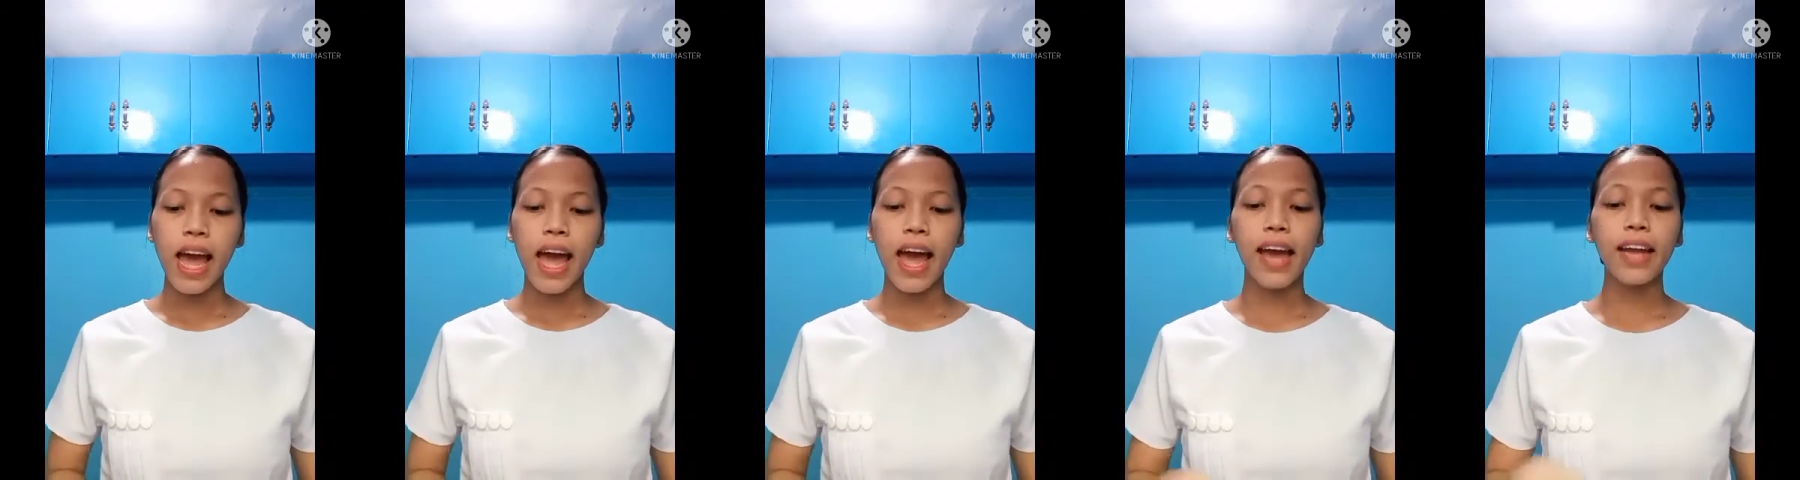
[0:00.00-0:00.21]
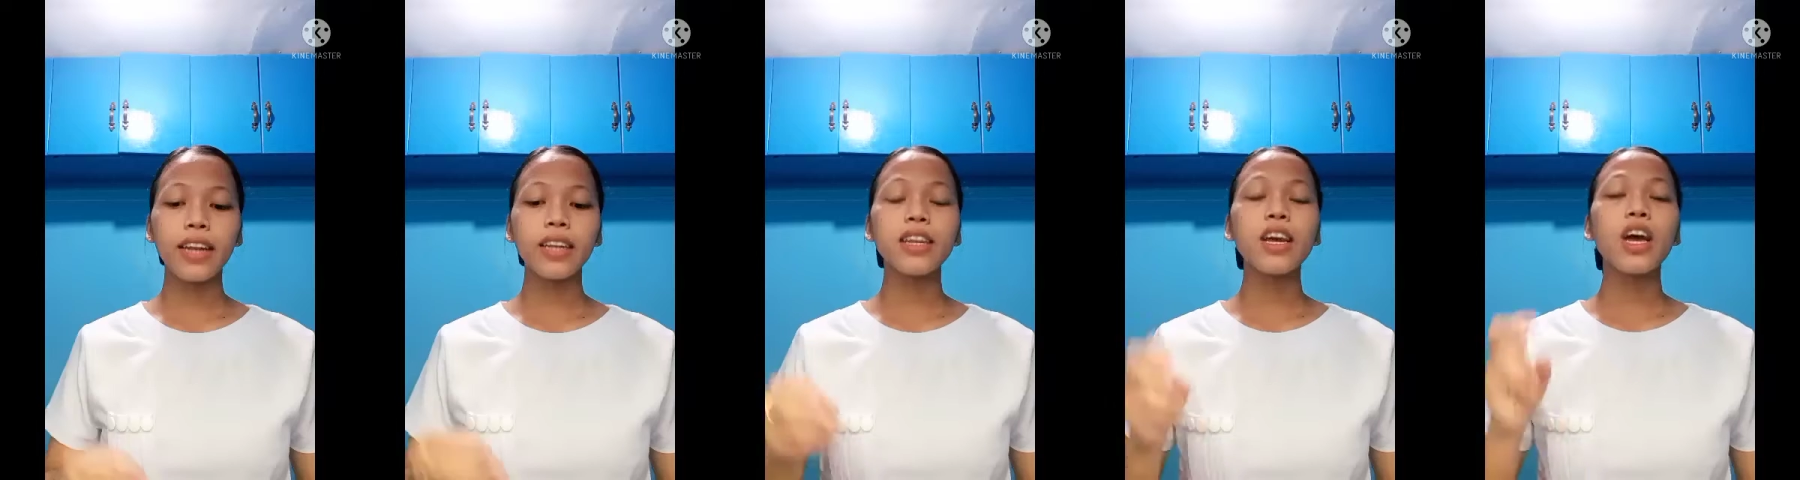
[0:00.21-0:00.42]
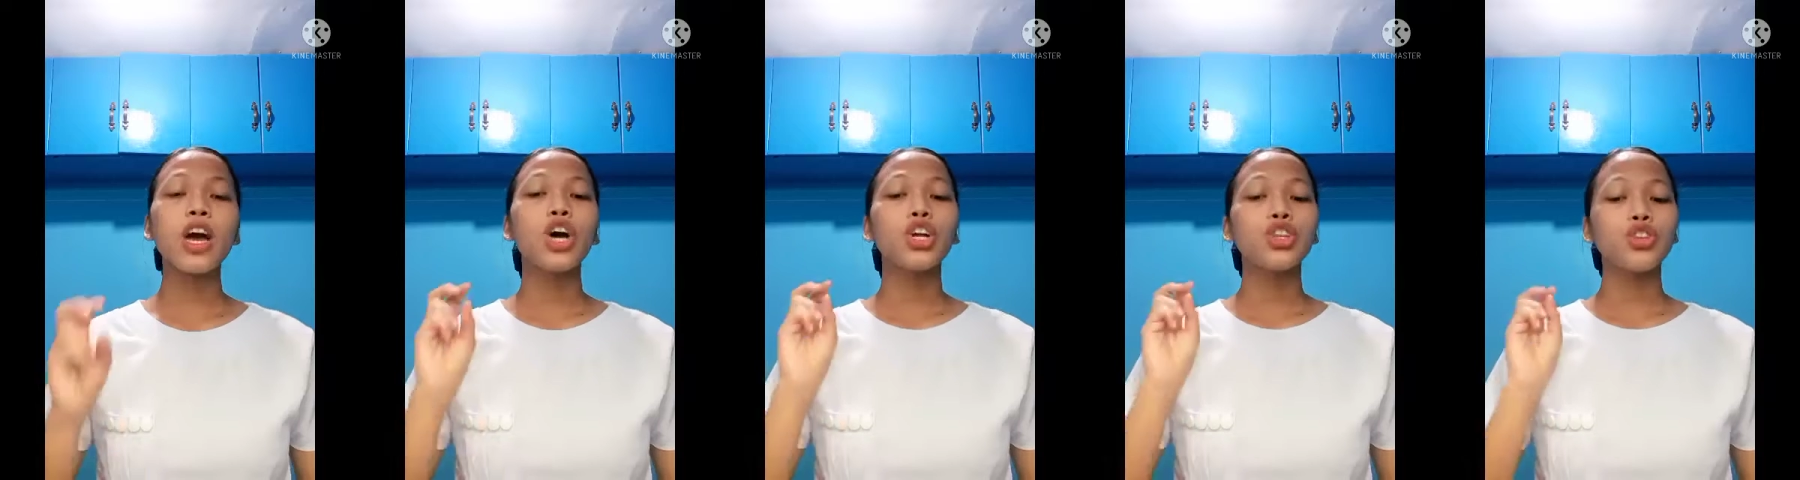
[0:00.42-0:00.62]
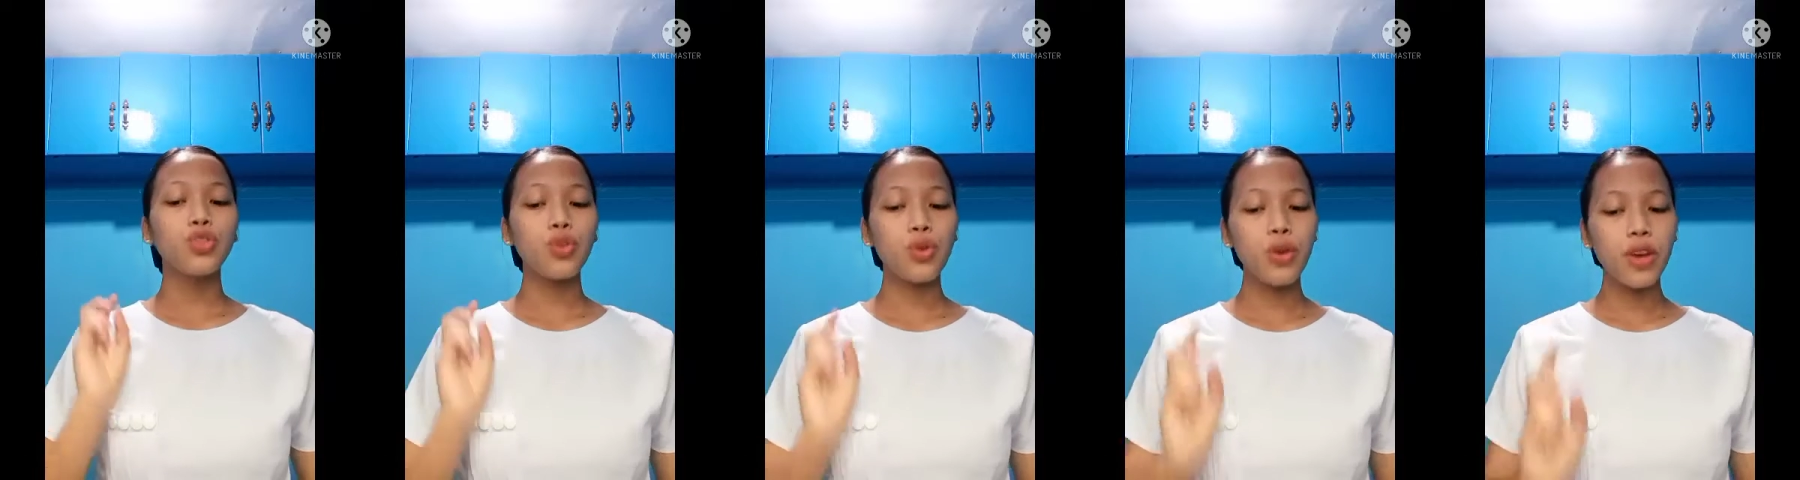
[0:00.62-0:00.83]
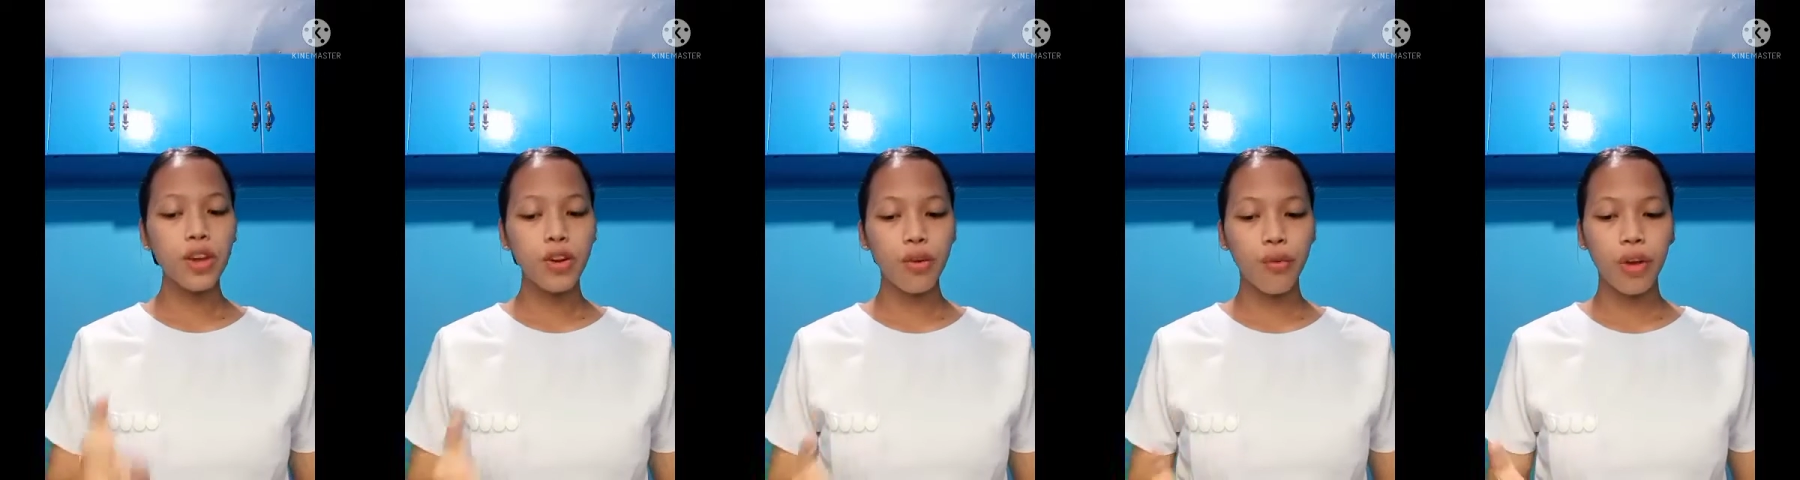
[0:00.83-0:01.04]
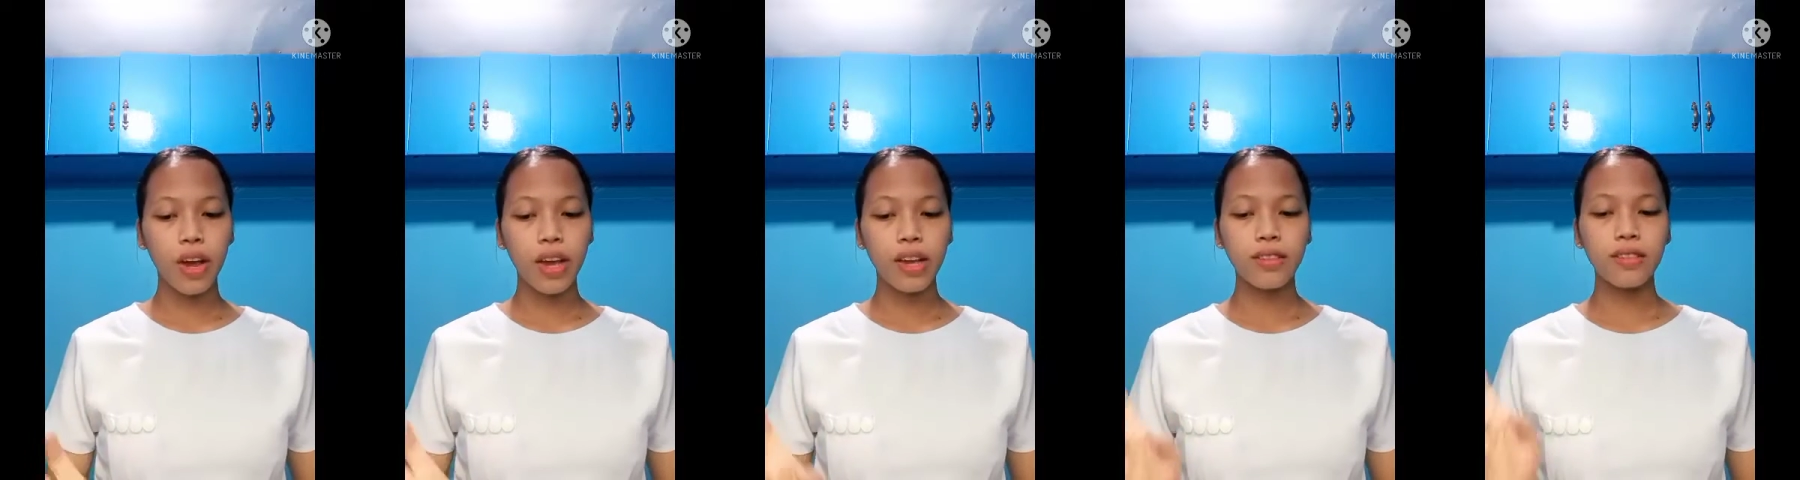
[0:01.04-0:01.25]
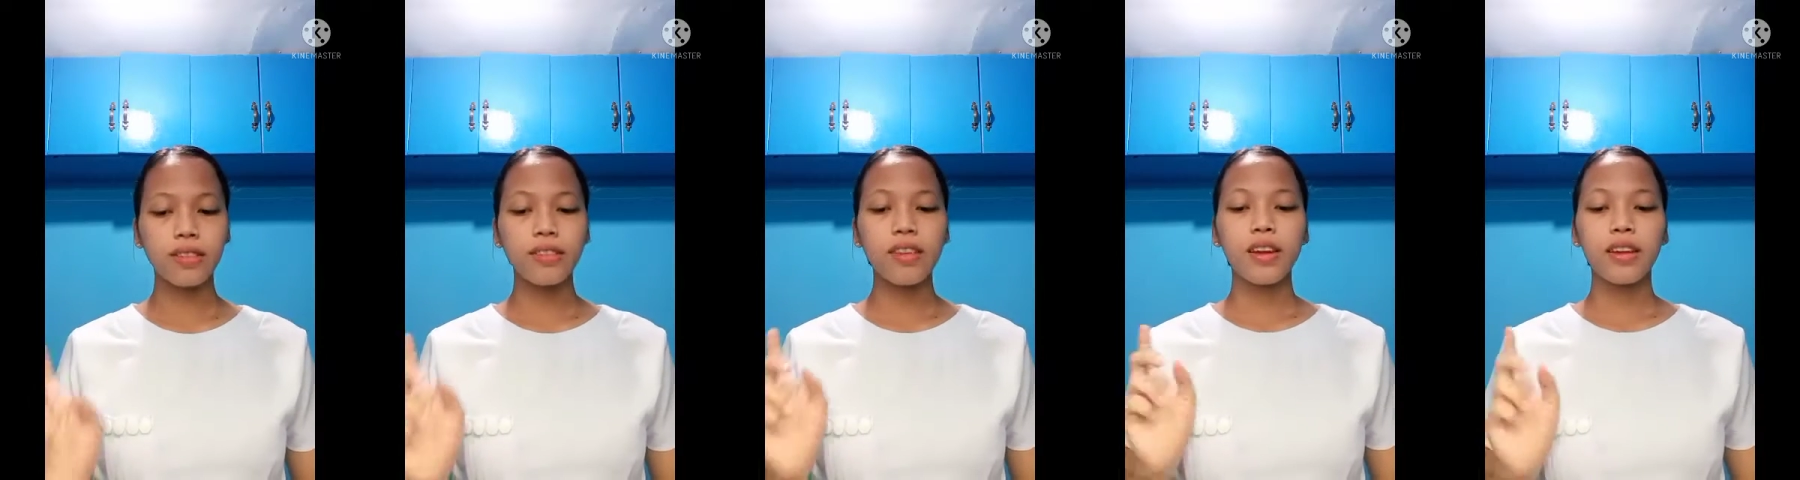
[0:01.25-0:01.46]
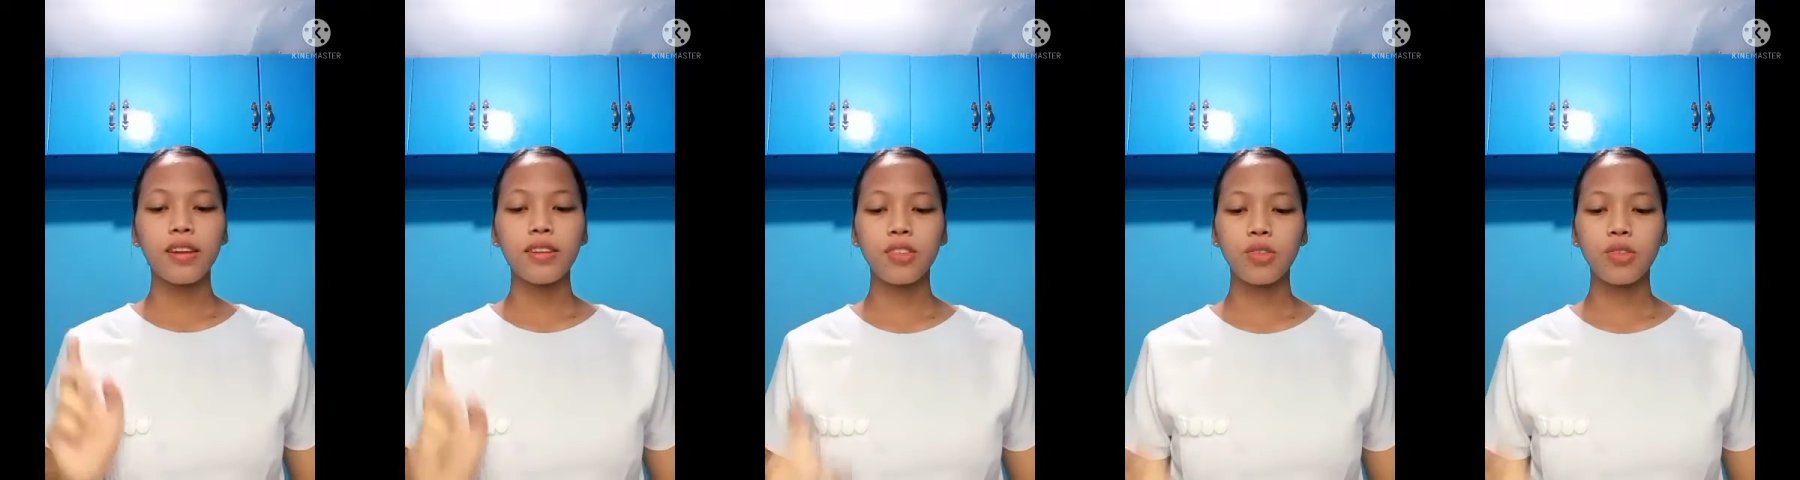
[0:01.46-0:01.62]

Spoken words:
and to increase